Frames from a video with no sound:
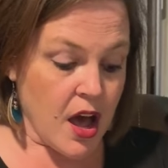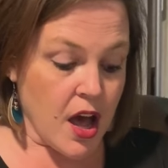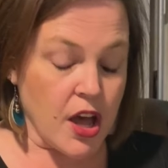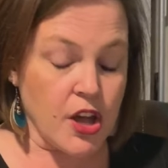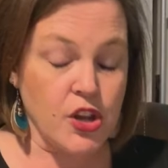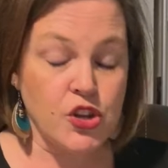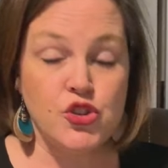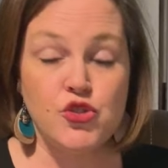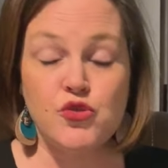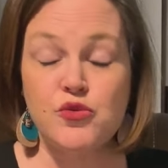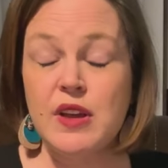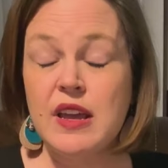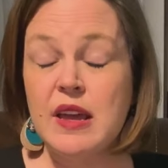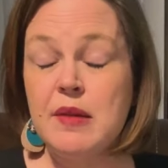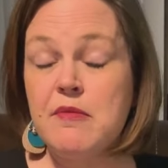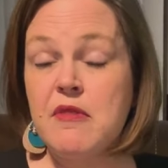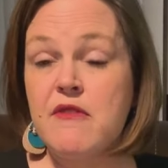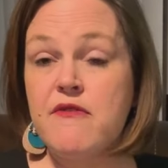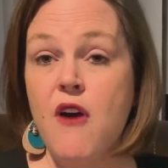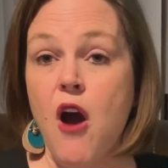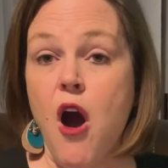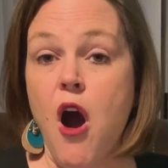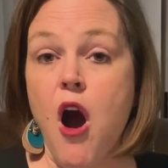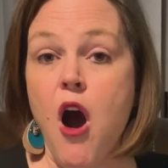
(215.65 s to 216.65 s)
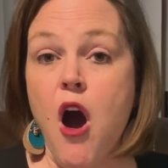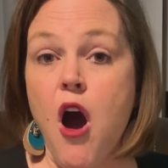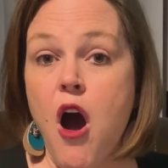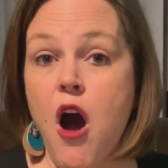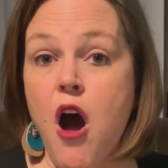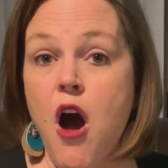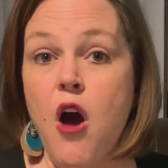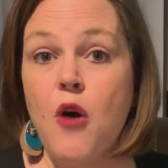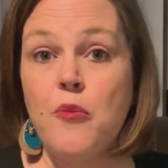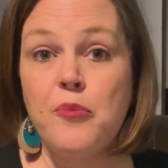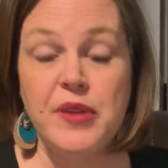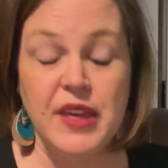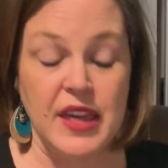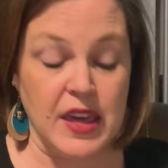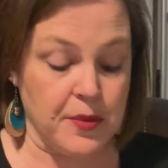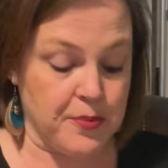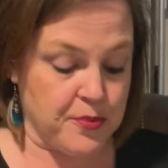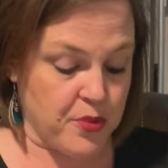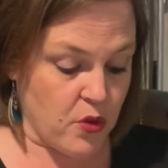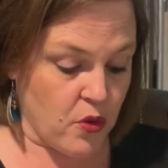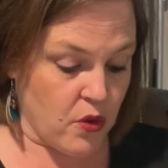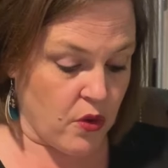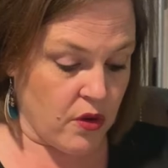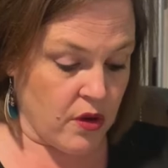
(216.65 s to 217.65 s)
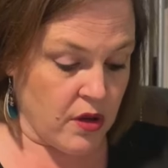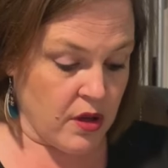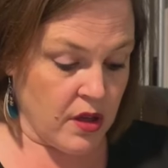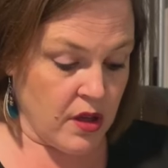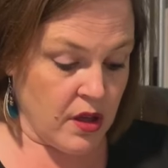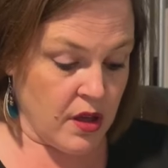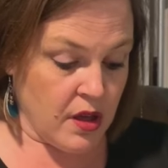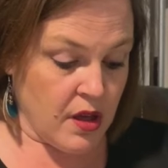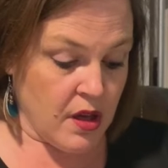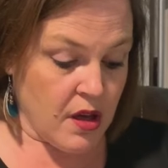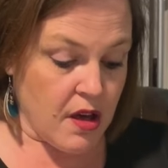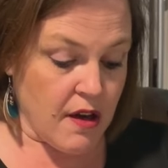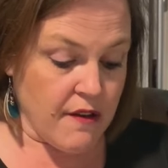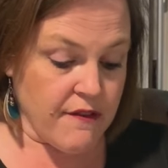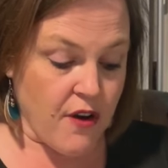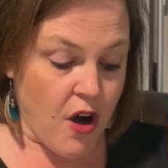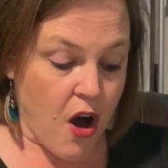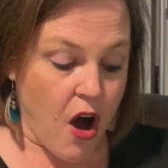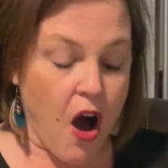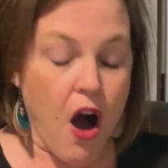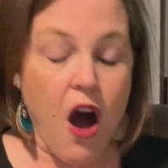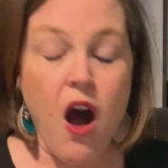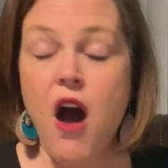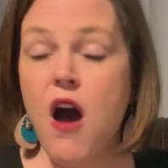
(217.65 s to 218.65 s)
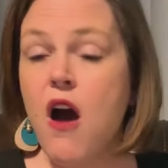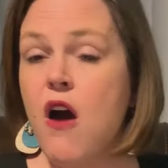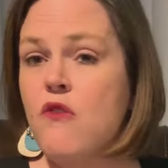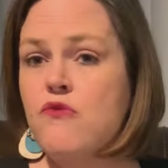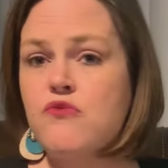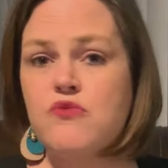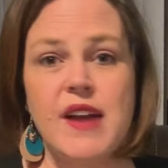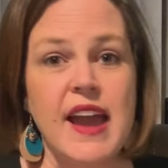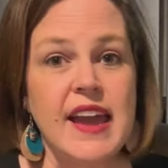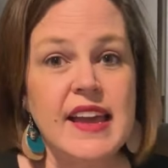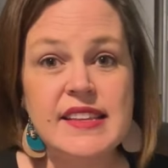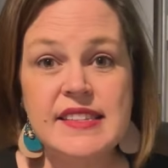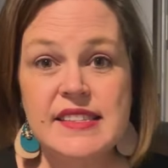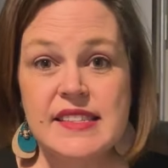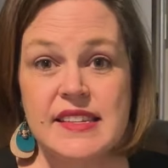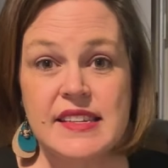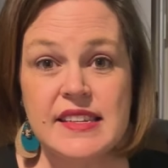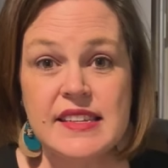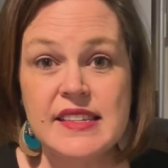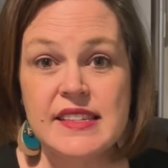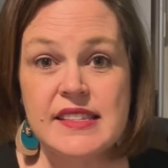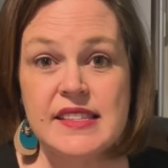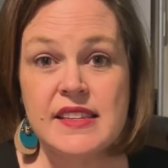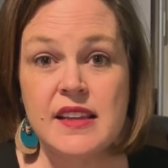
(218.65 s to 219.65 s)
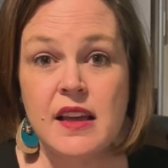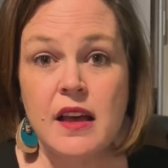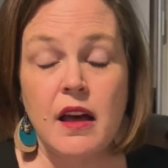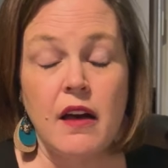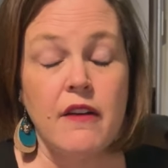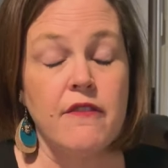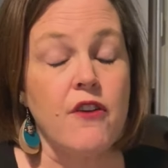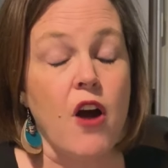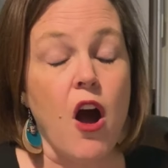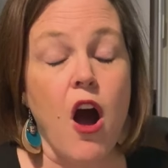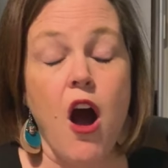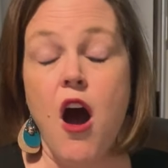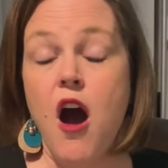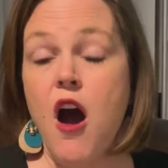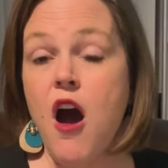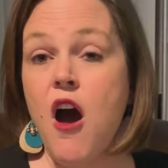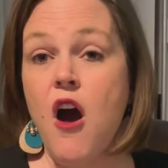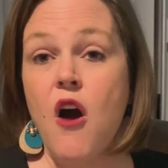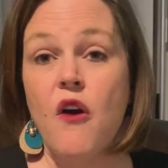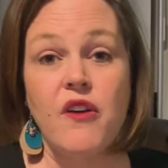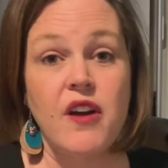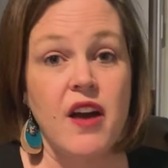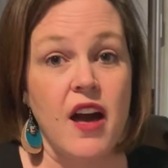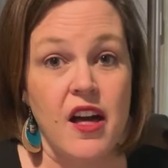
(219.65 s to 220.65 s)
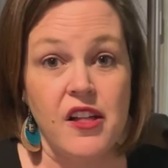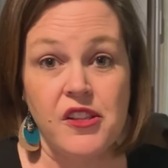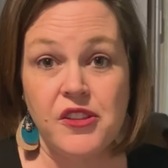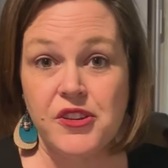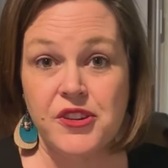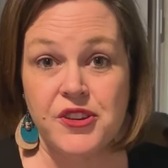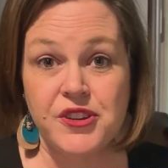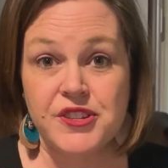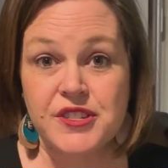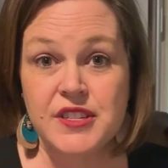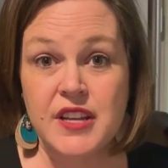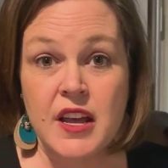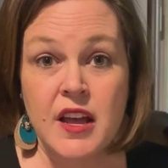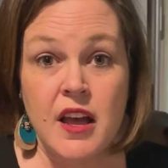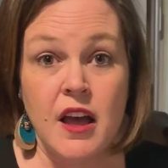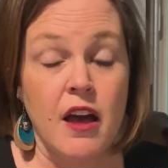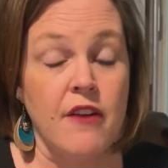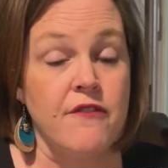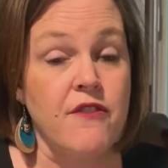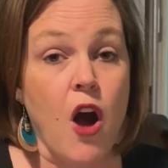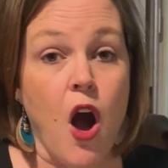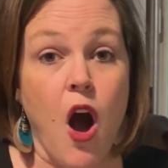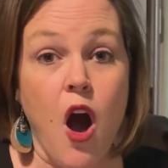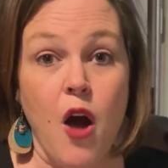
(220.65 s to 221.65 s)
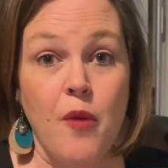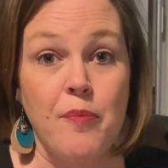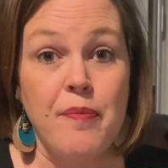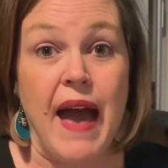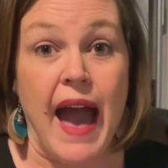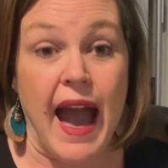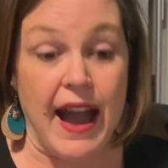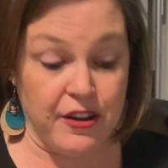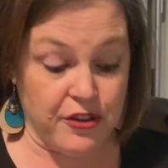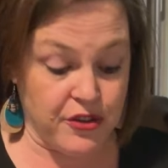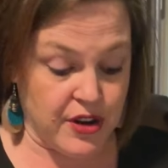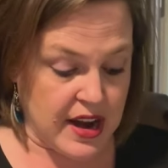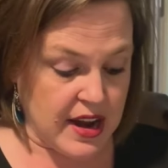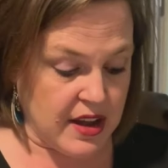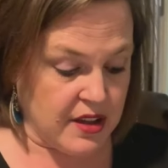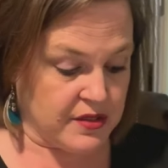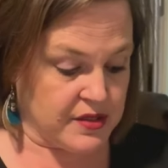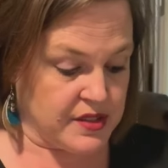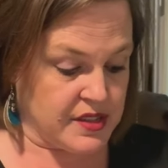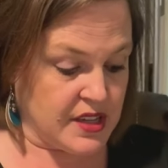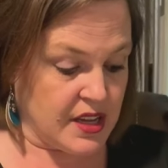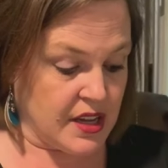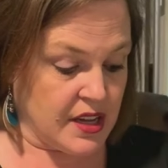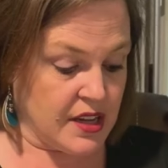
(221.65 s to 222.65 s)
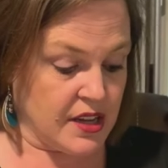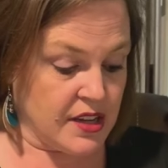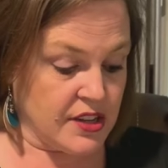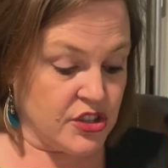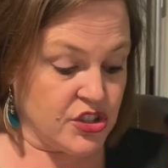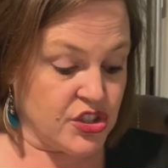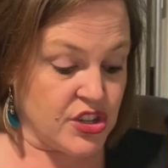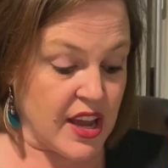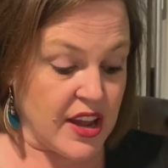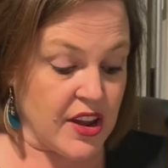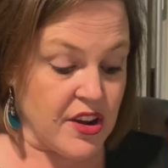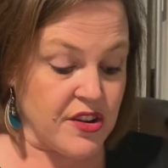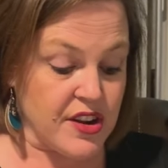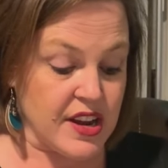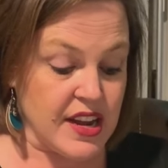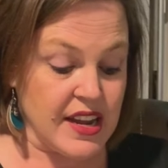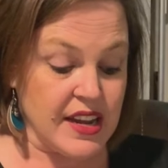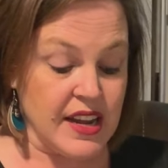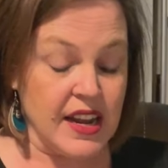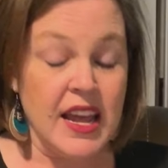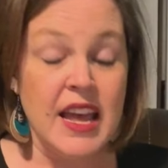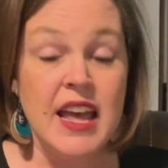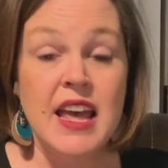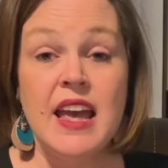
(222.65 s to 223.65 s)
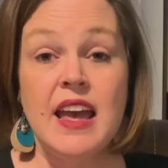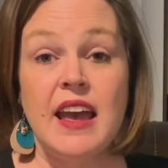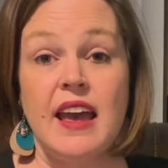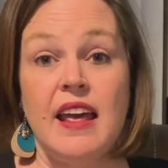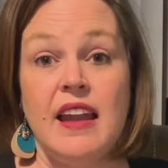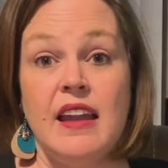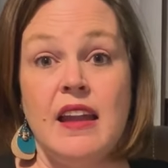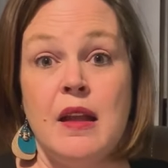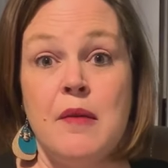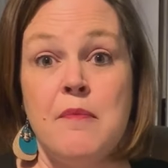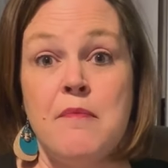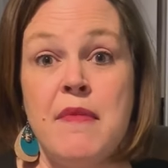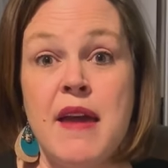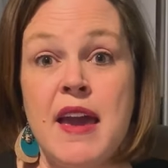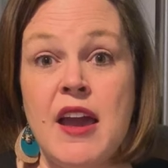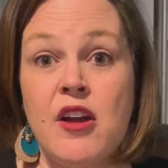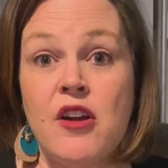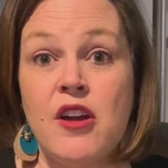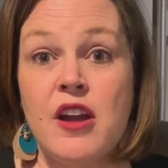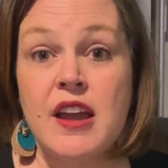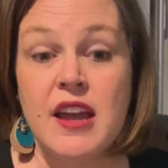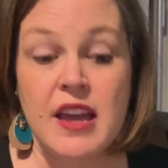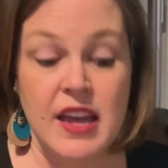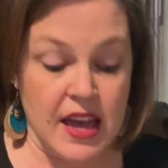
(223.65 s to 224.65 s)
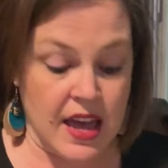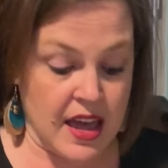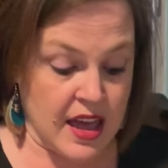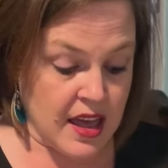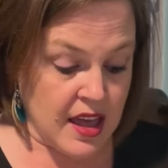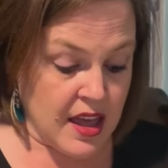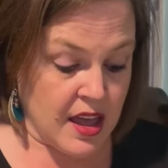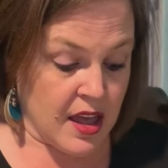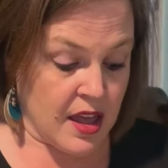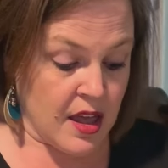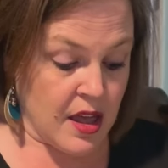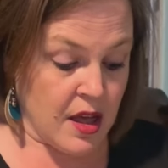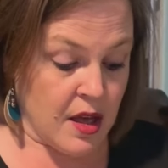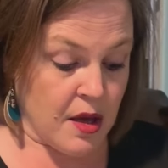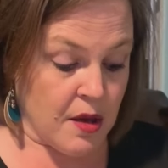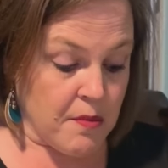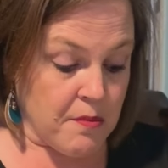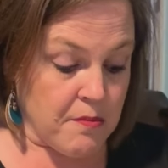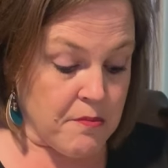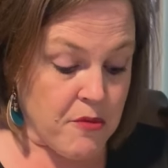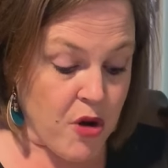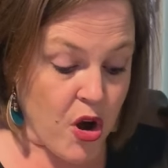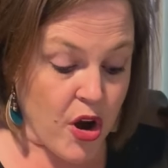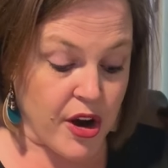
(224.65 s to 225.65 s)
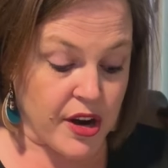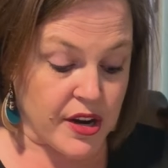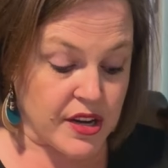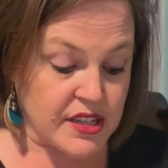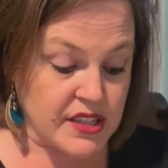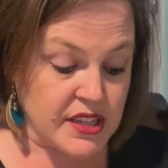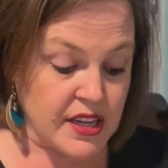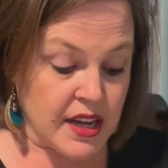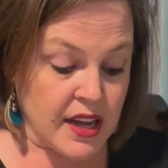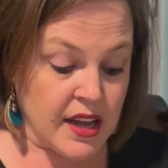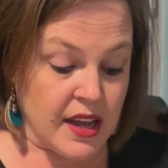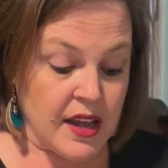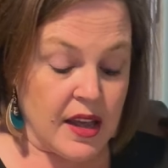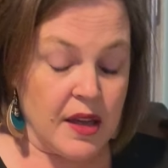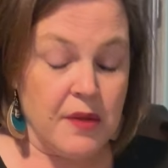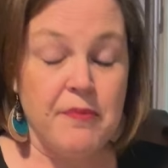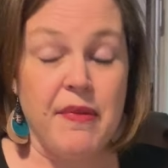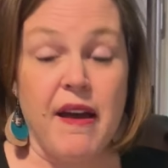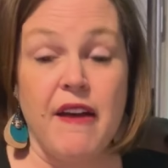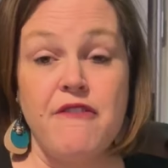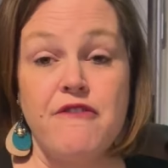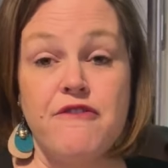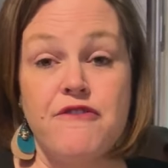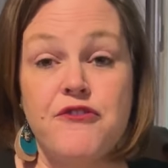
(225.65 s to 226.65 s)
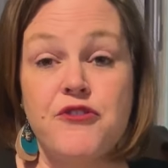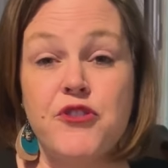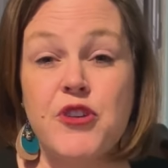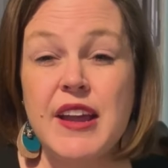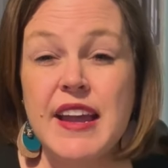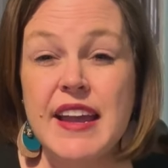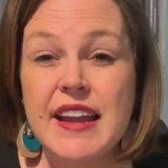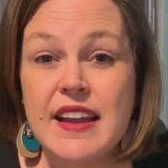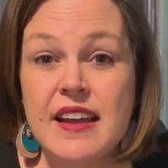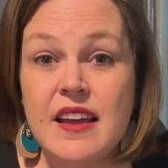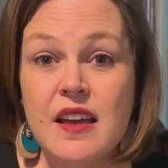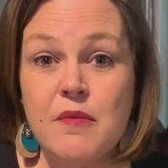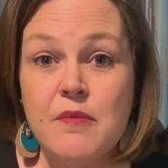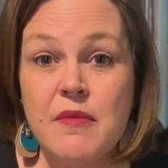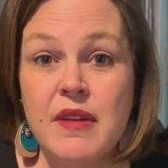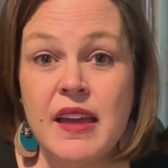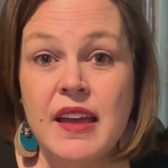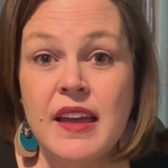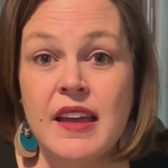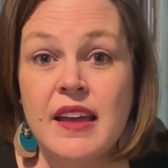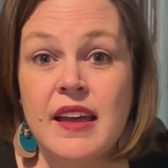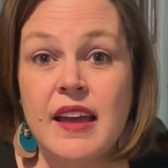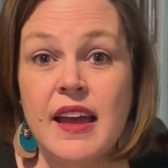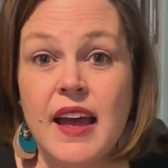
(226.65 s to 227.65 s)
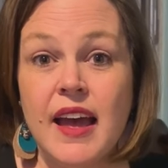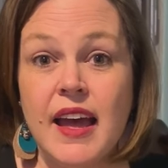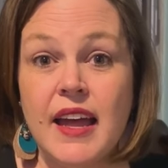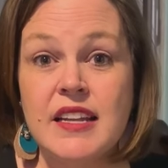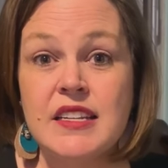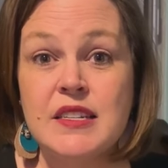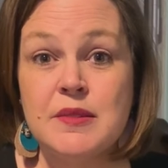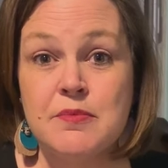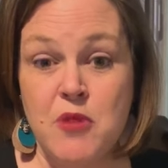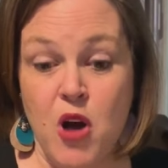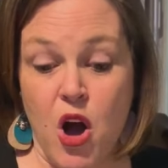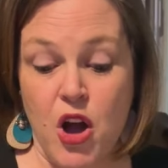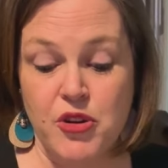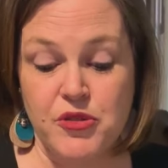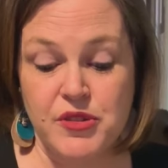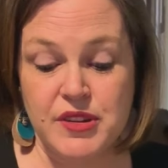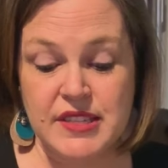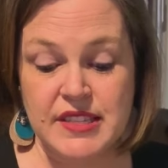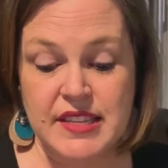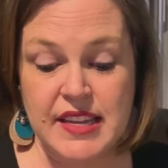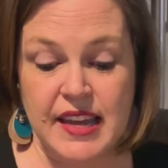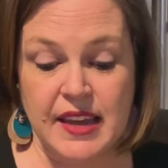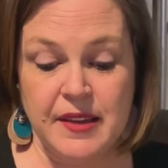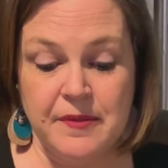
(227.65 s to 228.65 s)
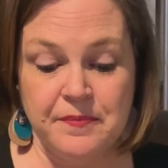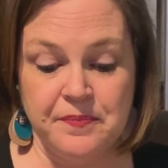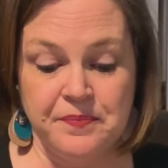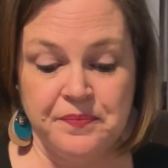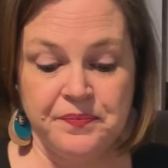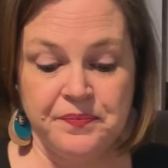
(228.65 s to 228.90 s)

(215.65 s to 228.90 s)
a dream of all people, of all races, of all colors, of all backgrounds, sharing in an America marked by freedom and democracy.